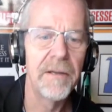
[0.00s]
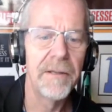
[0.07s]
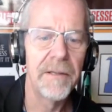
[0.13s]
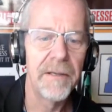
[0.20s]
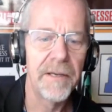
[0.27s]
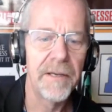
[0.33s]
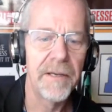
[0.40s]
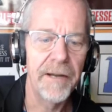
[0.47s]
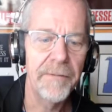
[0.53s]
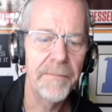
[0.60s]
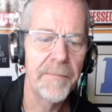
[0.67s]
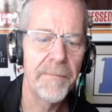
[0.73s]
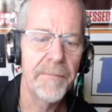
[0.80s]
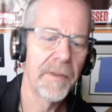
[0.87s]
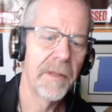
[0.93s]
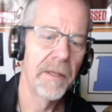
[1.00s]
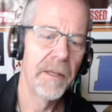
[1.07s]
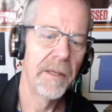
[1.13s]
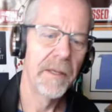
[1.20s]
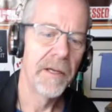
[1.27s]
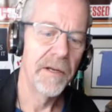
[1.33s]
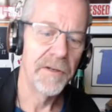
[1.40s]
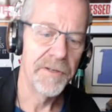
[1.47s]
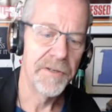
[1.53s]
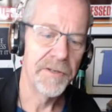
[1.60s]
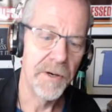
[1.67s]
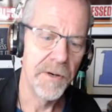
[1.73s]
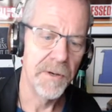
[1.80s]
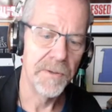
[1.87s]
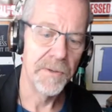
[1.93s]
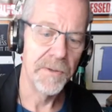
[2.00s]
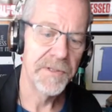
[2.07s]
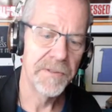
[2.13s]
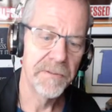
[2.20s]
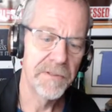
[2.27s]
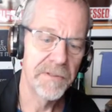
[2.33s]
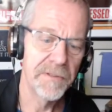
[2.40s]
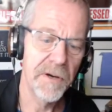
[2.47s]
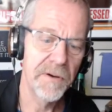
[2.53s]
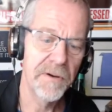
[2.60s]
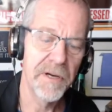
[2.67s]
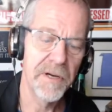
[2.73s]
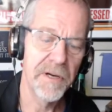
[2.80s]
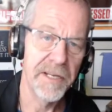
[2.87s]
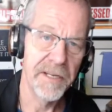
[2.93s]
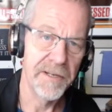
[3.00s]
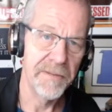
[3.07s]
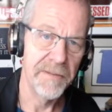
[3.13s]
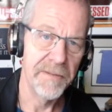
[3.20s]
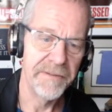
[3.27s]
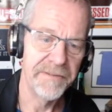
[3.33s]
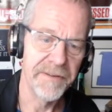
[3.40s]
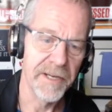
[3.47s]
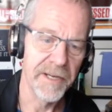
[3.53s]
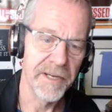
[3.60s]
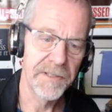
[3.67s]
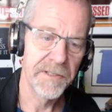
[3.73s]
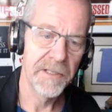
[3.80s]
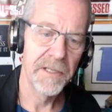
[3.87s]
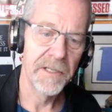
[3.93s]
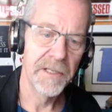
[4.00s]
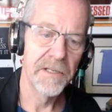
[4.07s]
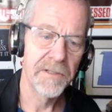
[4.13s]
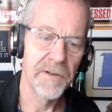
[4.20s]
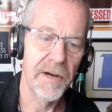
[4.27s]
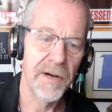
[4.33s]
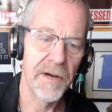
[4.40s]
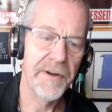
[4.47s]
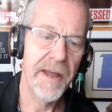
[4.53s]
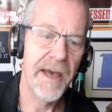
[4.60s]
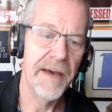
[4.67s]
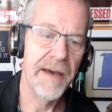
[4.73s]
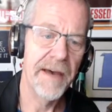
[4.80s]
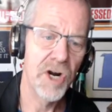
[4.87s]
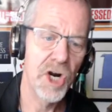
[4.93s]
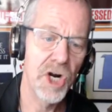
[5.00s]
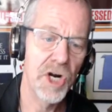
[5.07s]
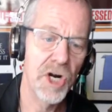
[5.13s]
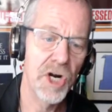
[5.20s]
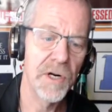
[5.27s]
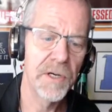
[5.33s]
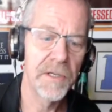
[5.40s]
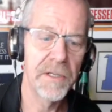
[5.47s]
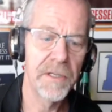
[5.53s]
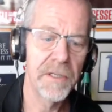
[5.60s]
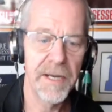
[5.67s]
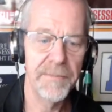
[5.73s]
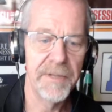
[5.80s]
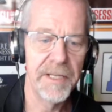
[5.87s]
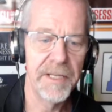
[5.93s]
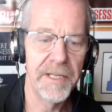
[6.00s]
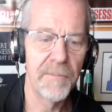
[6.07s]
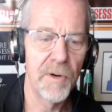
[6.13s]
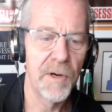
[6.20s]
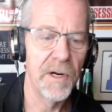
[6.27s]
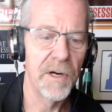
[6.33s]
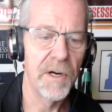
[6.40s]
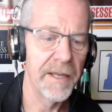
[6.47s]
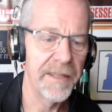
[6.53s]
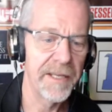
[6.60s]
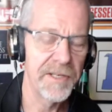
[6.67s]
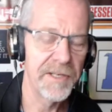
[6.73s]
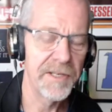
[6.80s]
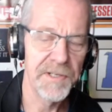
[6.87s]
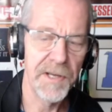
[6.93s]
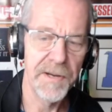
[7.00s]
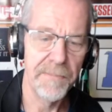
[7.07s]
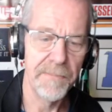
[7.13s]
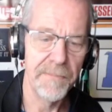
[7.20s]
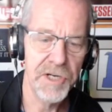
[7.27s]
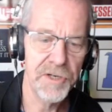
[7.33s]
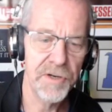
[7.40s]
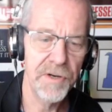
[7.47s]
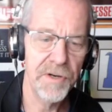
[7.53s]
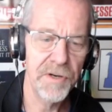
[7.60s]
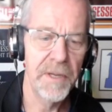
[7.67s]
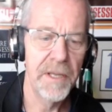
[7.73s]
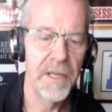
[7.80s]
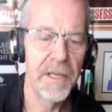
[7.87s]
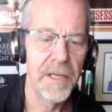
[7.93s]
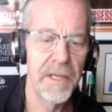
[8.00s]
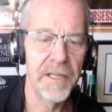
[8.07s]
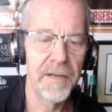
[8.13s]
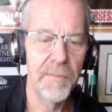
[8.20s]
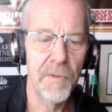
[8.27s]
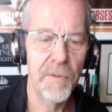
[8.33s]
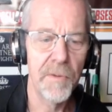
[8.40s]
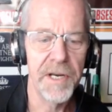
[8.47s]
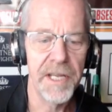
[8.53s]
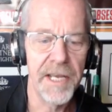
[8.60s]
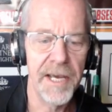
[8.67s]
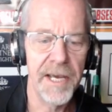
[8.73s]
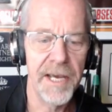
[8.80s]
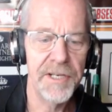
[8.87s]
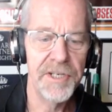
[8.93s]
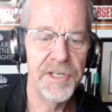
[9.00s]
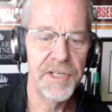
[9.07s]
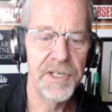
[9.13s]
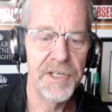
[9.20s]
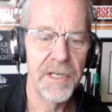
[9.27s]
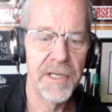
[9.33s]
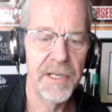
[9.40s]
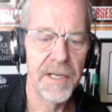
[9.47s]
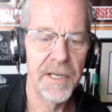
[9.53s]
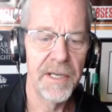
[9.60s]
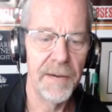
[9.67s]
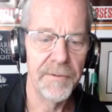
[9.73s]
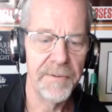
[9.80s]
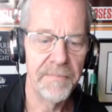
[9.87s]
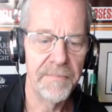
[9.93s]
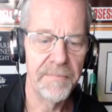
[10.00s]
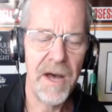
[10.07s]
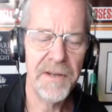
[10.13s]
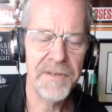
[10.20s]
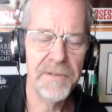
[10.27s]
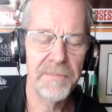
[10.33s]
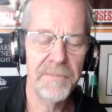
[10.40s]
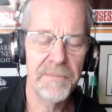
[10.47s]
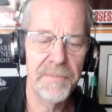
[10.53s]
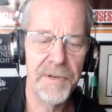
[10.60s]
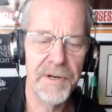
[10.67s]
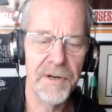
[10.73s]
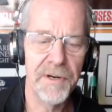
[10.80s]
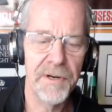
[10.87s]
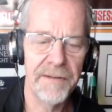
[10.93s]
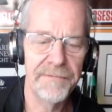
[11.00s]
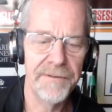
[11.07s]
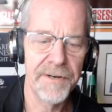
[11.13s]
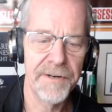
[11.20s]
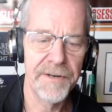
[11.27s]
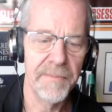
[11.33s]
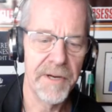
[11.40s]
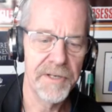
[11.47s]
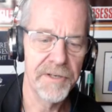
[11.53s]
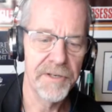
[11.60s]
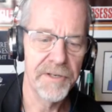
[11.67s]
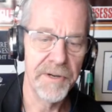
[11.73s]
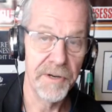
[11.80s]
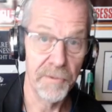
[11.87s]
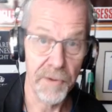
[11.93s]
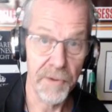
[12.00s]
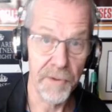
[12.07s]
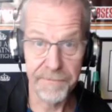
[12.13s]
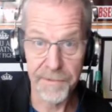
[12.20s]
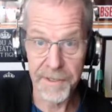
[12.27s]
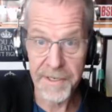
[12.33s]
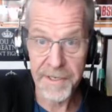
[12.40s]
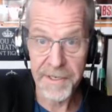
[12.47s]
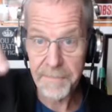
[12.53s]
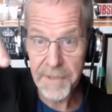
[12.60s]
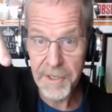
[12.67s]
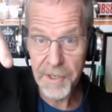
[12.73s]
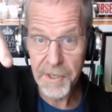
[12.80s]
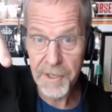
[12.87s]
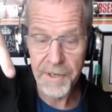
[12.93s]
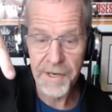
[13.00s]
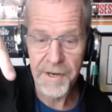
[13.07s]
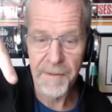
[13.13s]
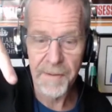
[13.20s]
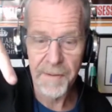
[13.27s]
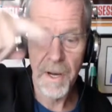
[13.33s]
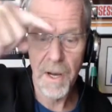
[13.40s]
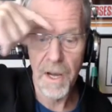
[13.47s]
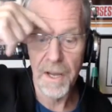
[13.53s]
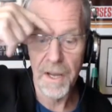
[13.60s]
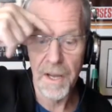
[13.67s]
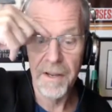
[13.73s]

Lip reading: Okay? Her toes totally need to be fixed. So I would have her come a little more, I think she's on a mushroom, a little more on the edge. I would possibly put her left foot on the mushroom and her right foot tippy-toeing in the pond